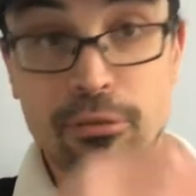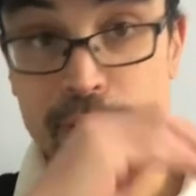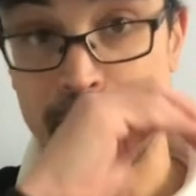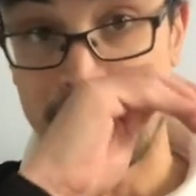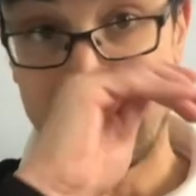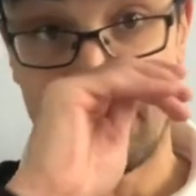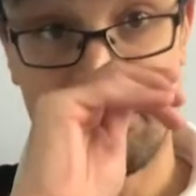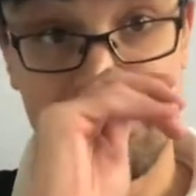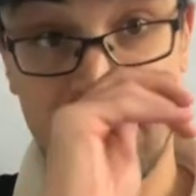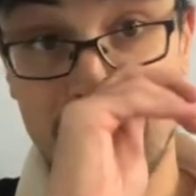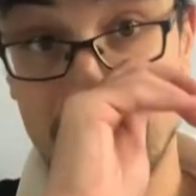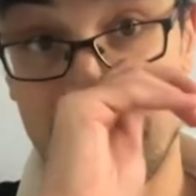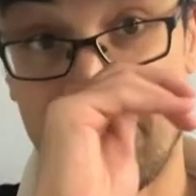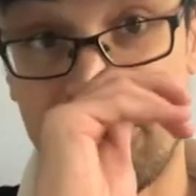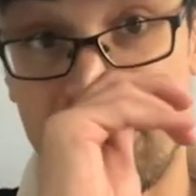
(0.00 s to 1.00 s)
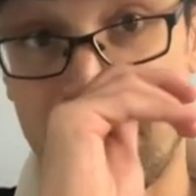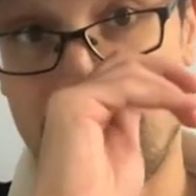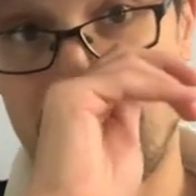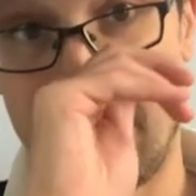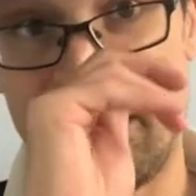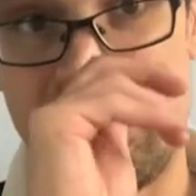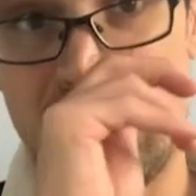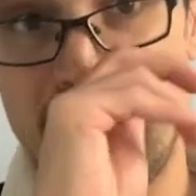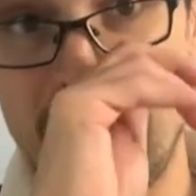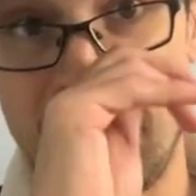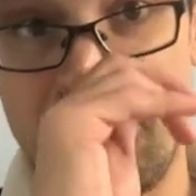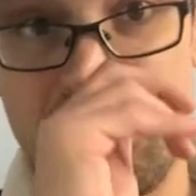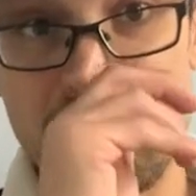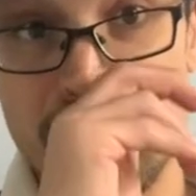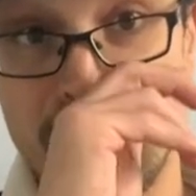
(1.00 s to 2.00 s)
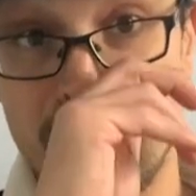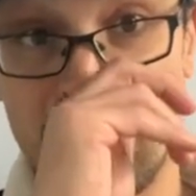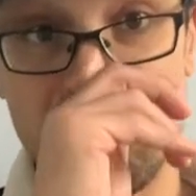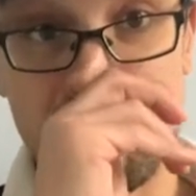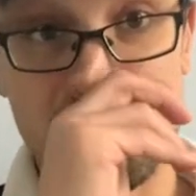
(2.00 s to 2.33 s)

that they were going to be easy miles,